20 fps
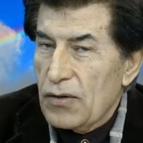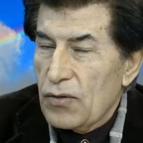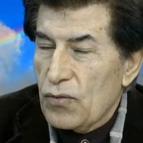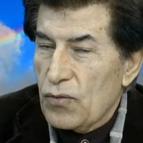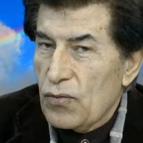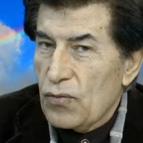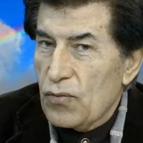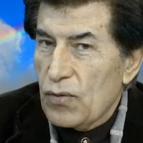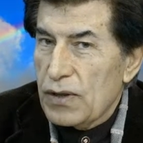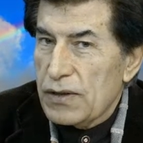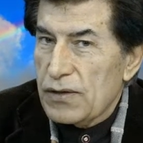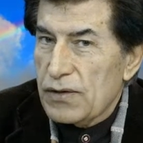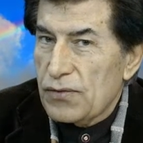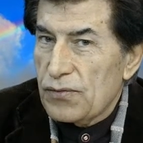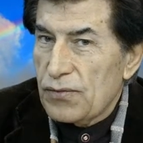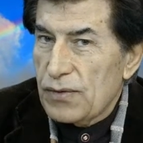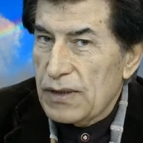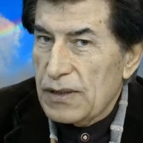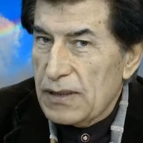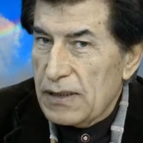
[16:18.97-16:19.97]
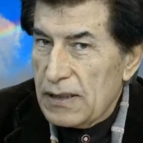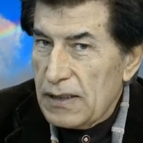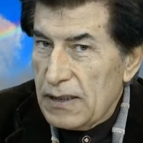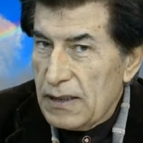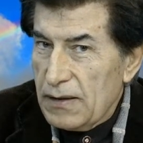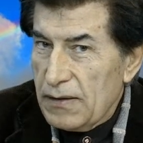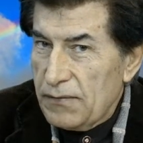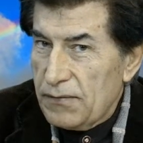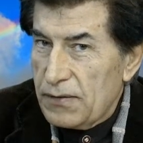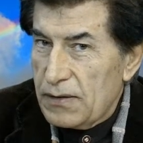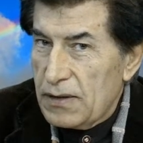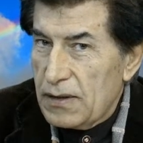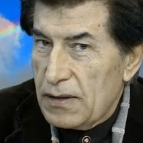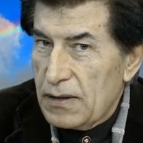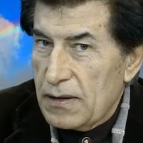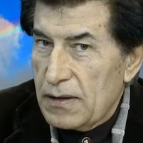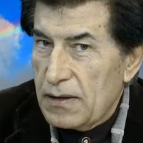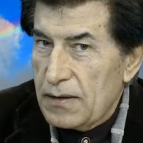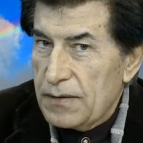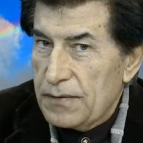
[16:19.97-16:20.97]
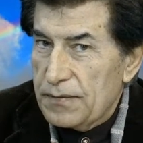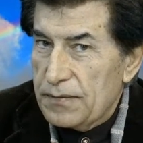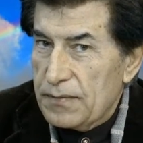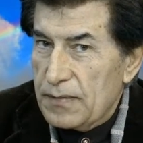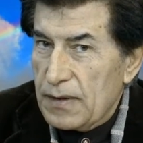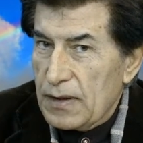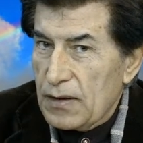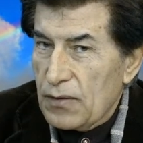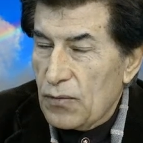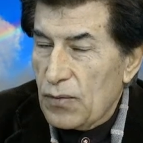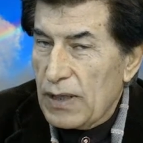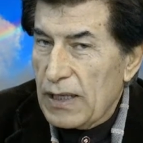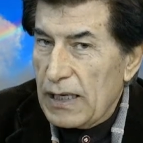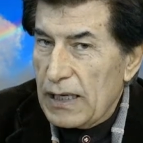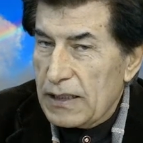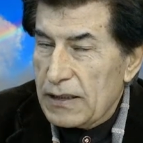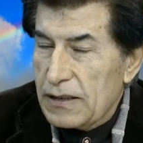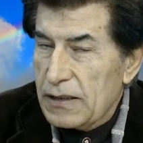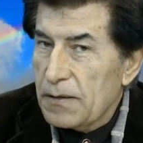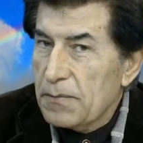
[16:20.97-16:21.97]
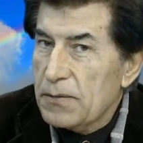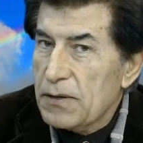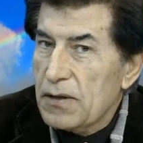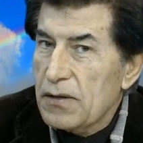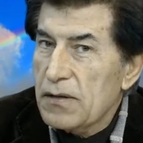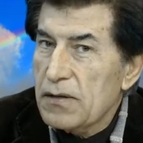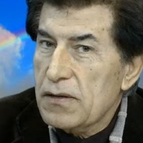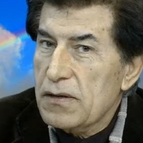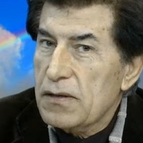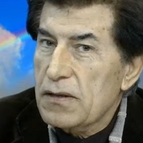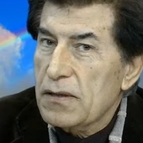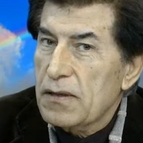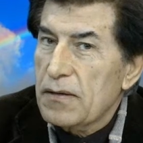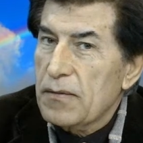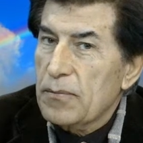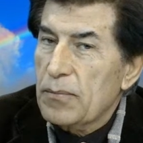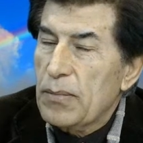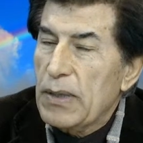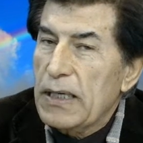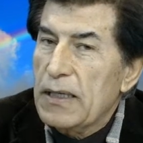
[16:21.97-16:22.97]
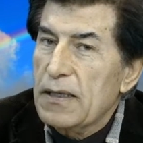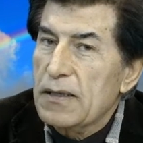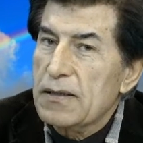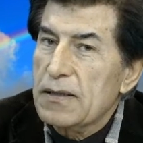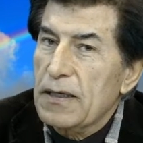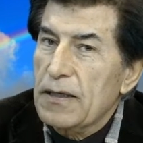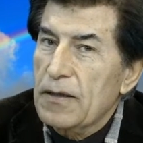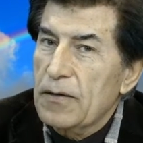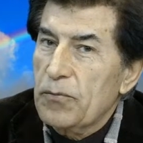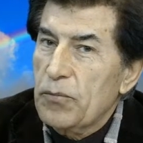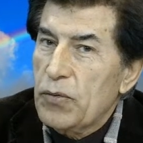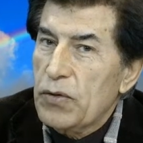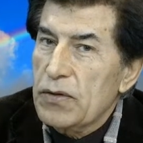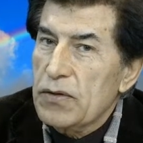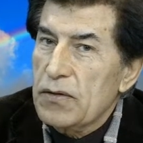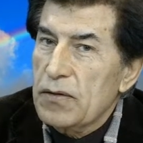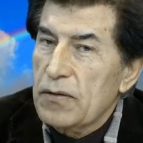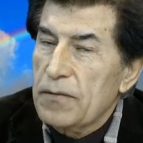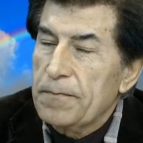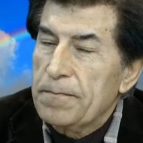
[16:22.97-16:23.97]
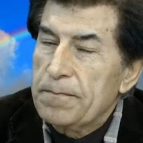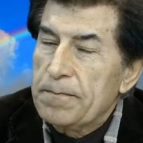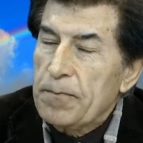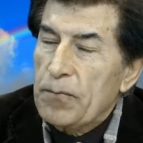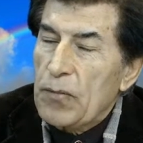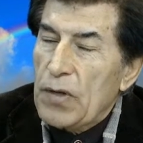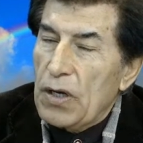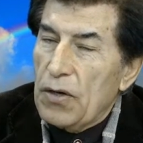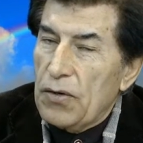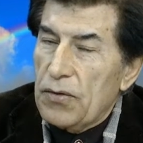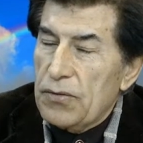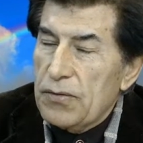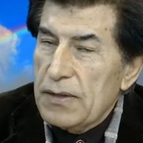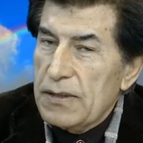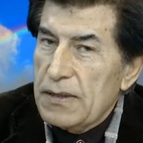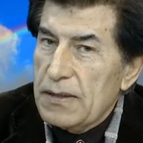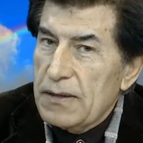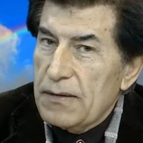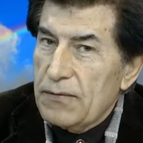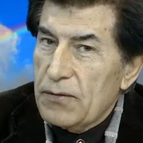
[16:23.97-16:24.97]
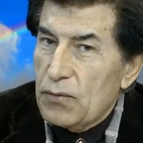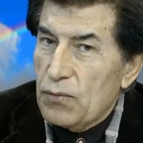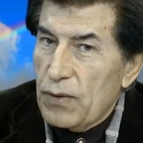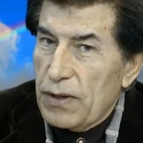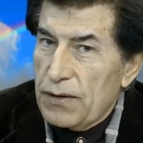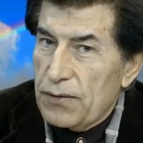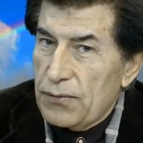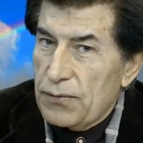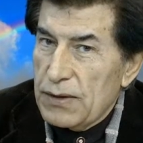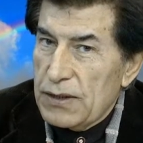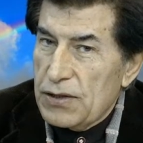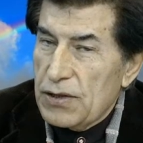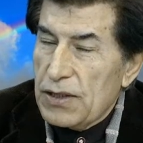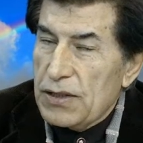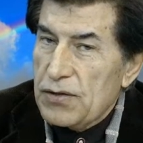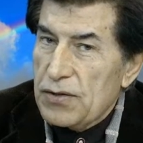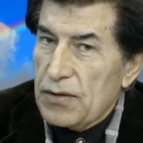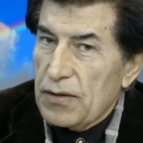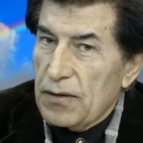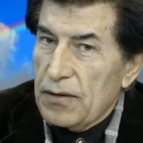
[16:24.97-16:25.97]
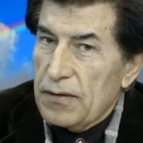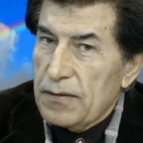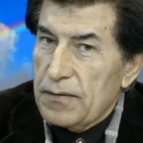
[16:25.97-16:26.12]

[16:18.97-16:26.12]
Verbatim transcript: was received with acceptance by the second person or received with rejection.